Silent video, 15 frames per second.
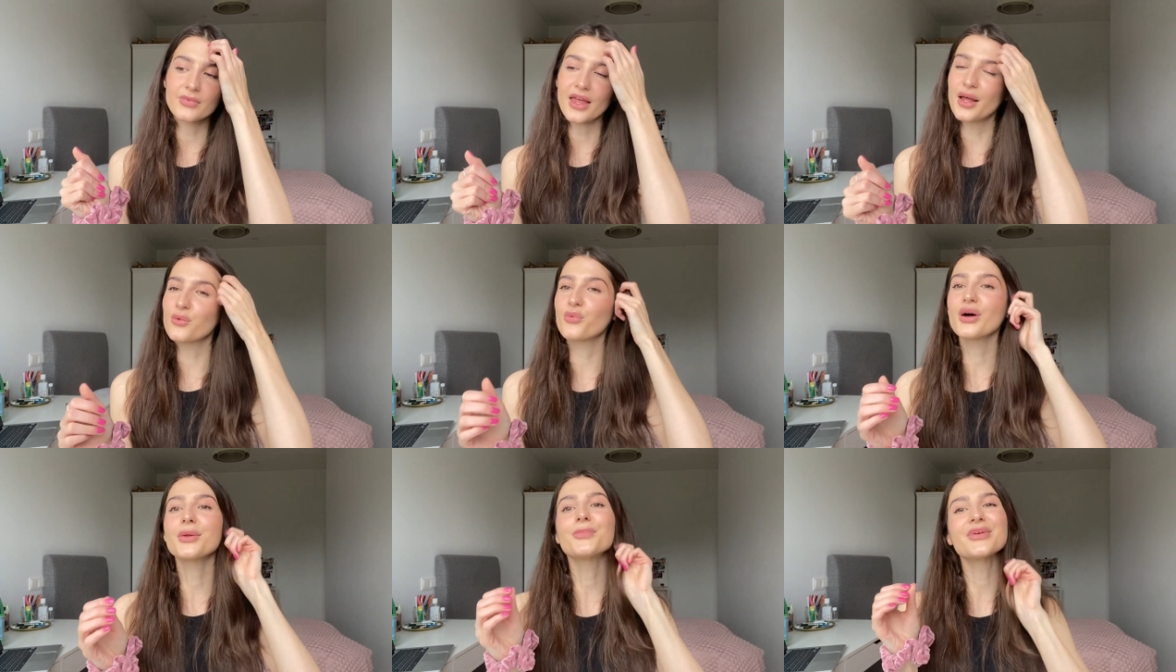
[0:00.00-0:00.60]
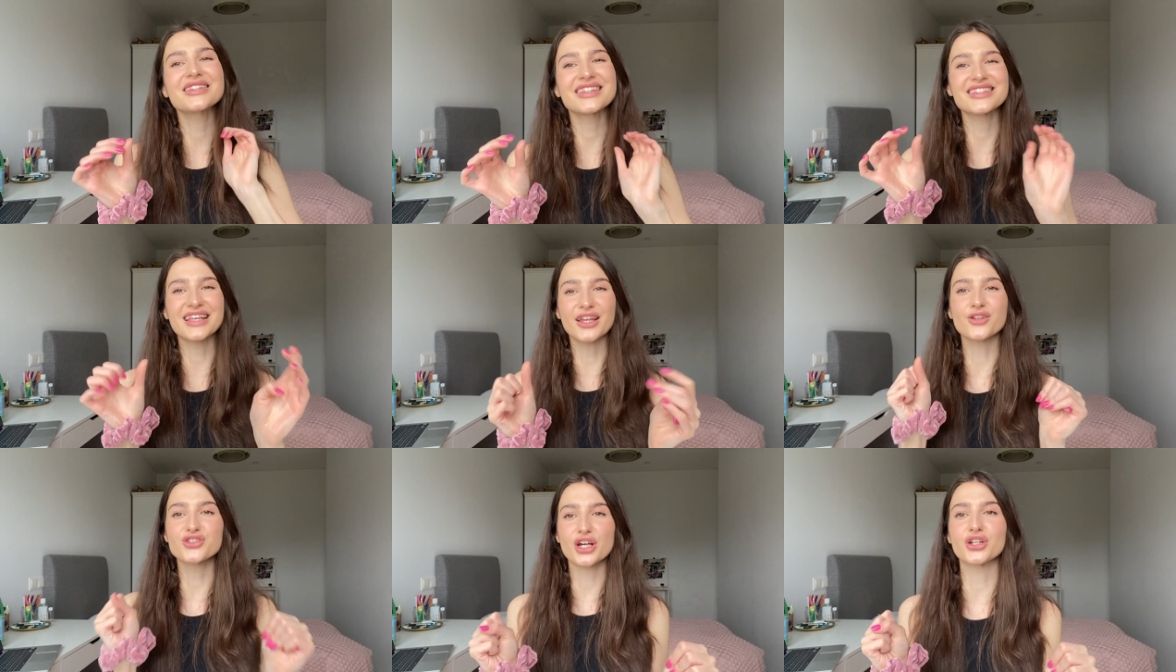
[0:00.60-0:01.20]
and what Mrs.
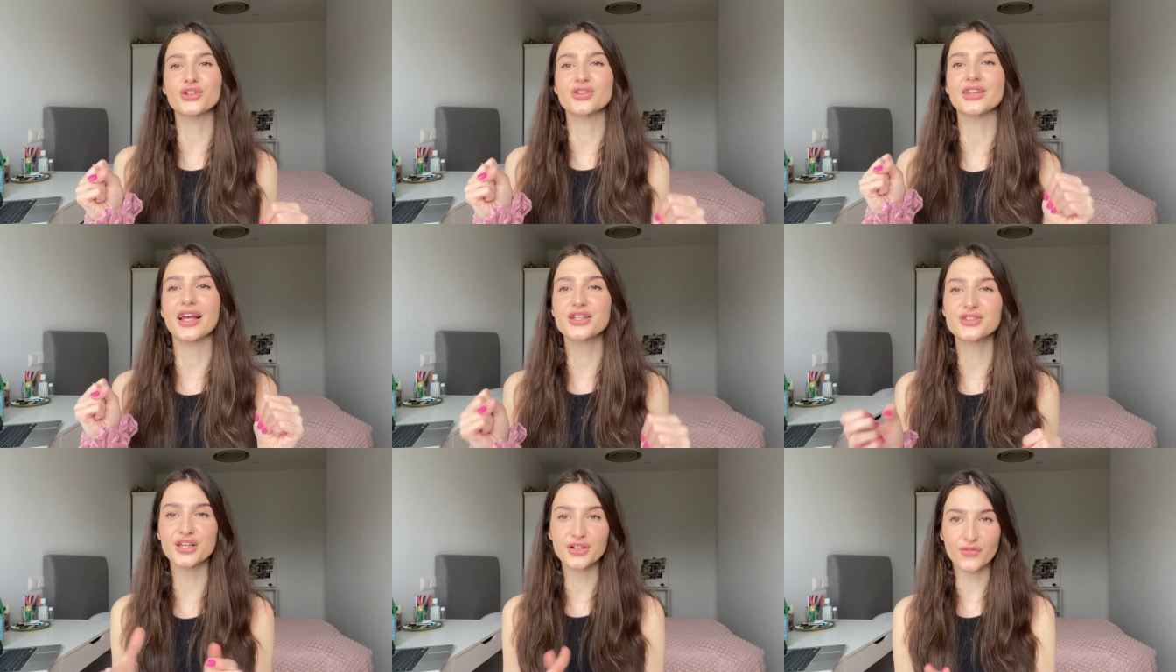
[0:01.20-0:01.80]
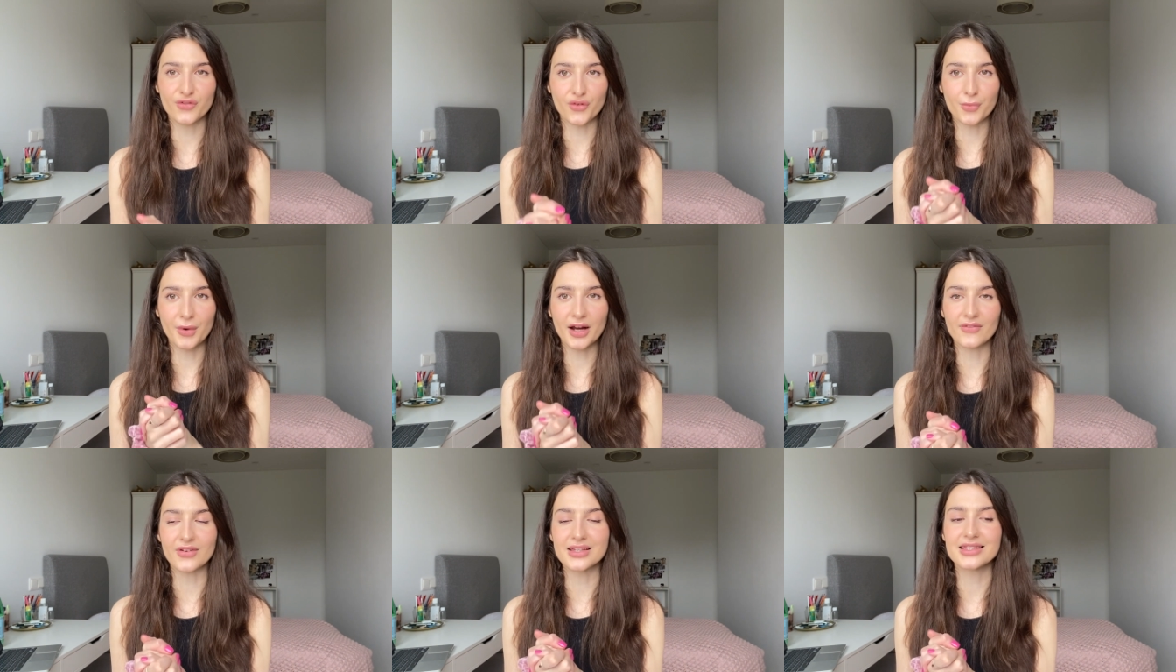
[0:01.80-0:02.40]
Kendall Jenner likes to eat for
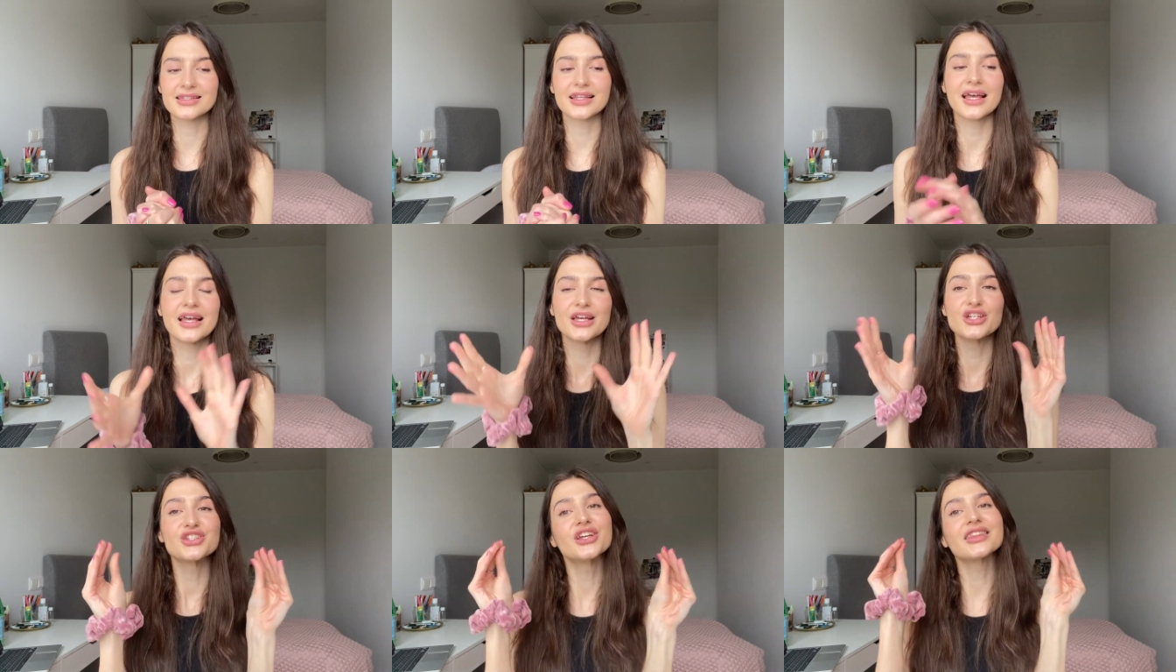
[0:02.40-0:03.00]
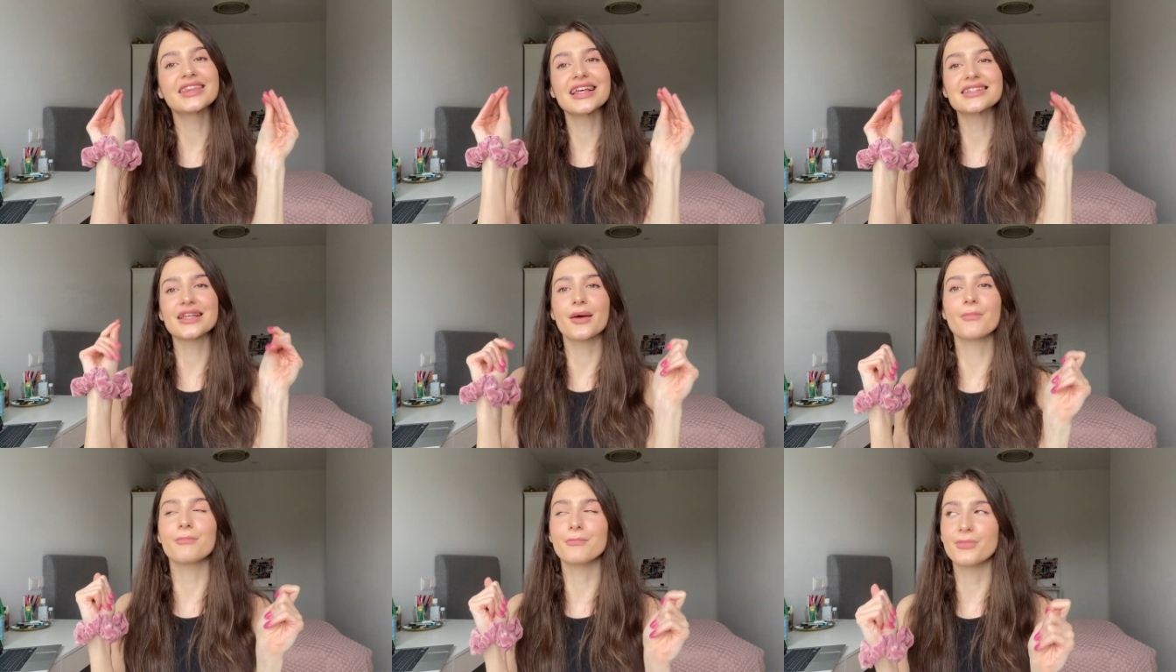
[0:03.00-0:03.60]
breakfast. She thinks
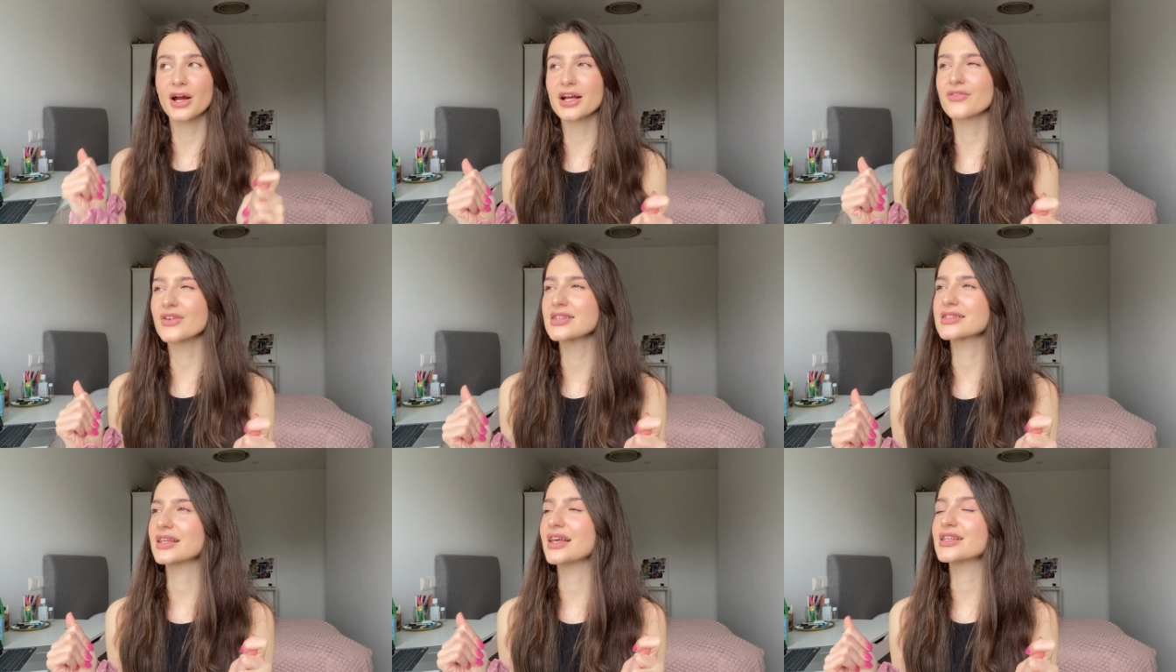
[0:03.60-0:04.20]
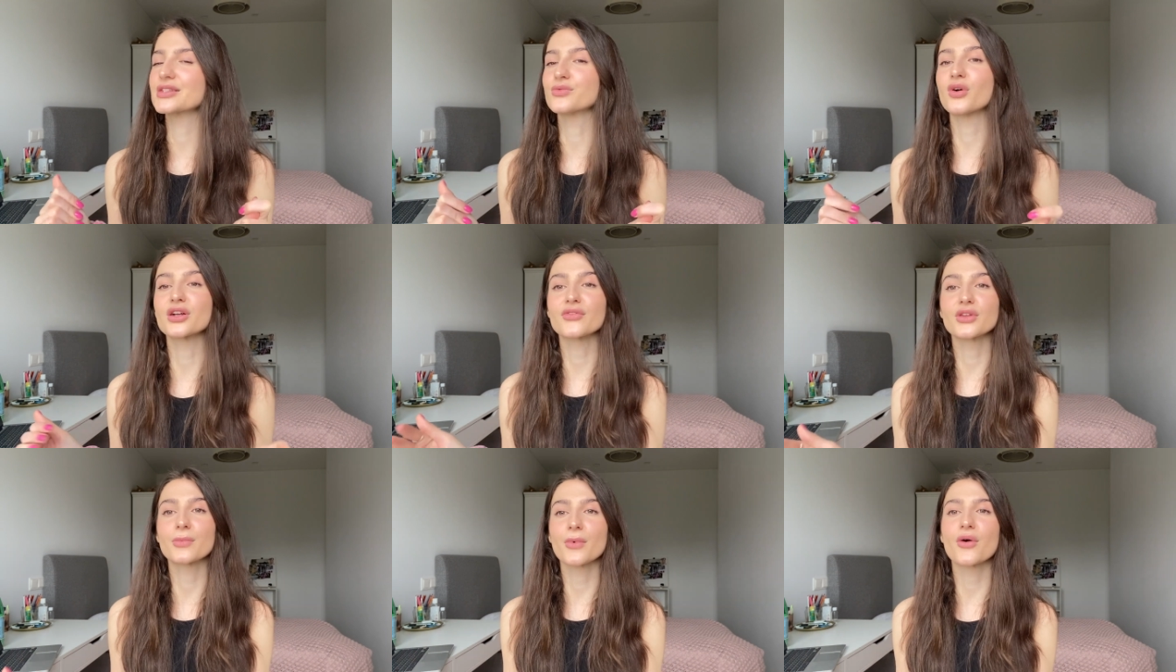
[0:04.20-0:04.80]
that breakfast is one
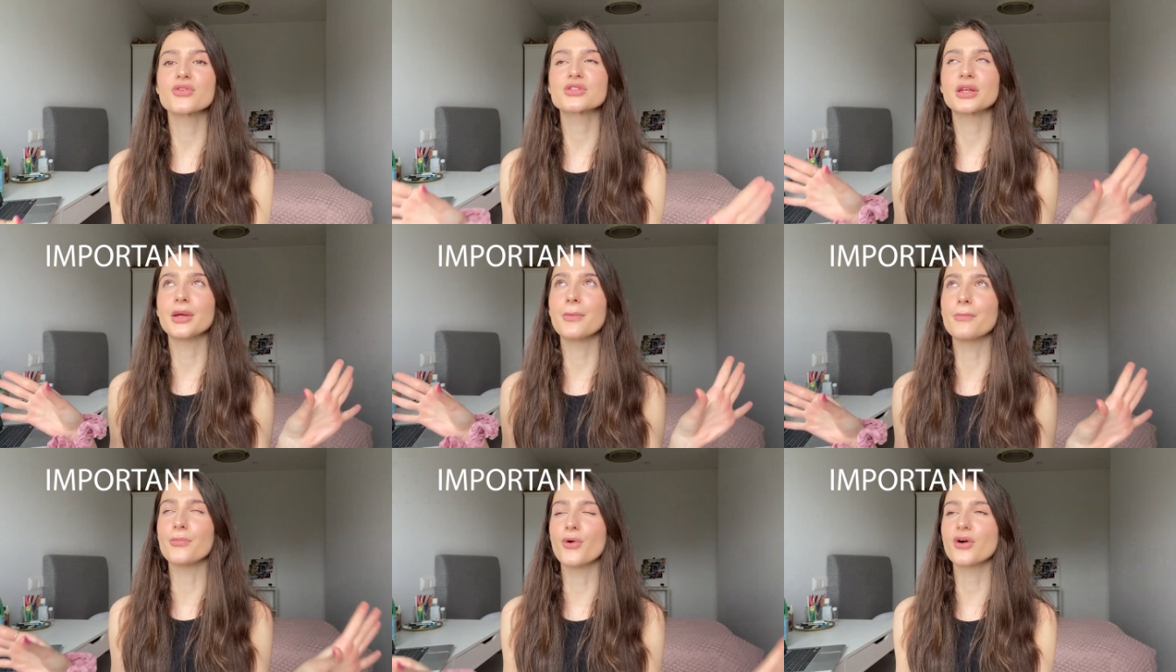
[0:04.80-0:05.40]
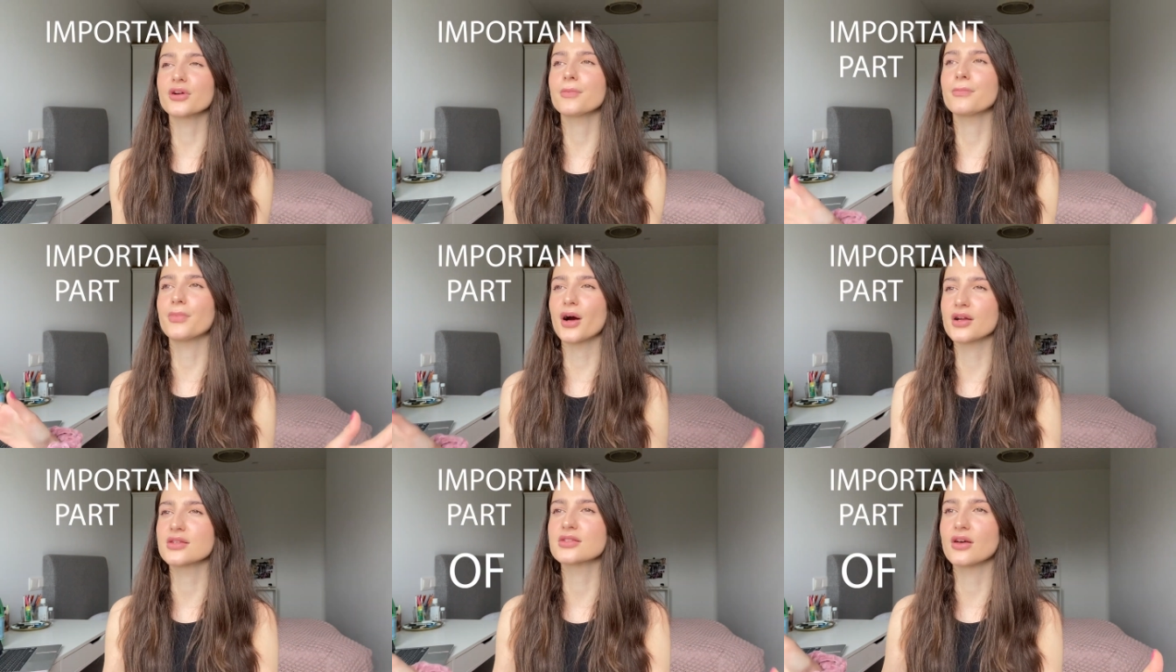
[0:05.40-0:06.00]
of the most important
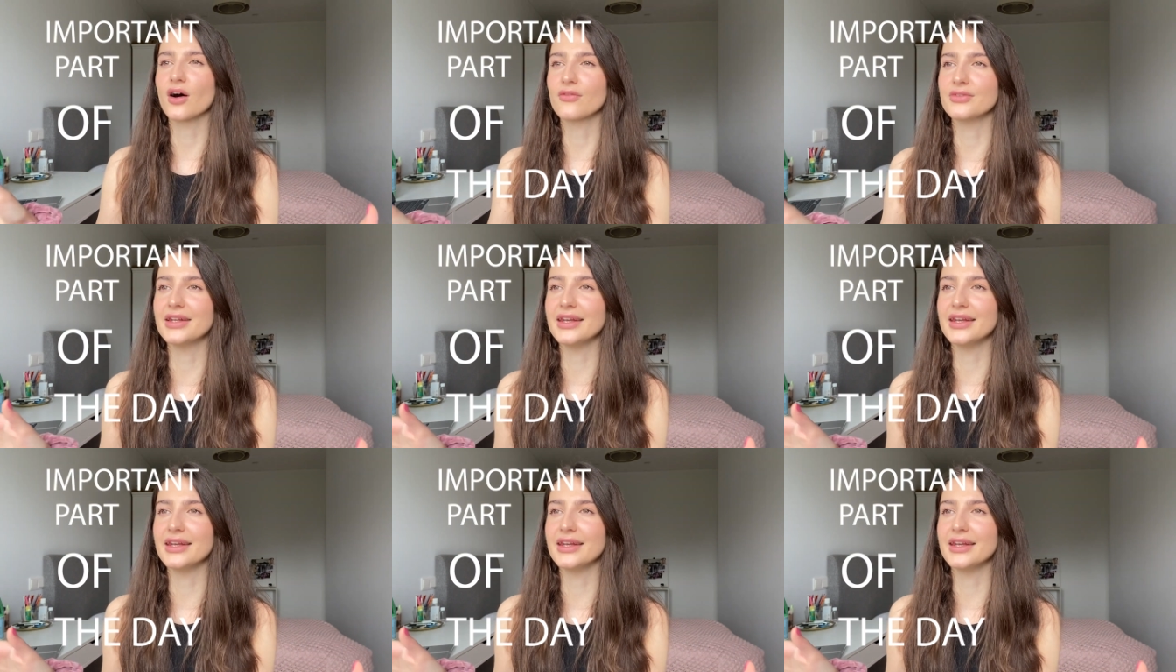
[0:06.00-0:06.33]
parts of the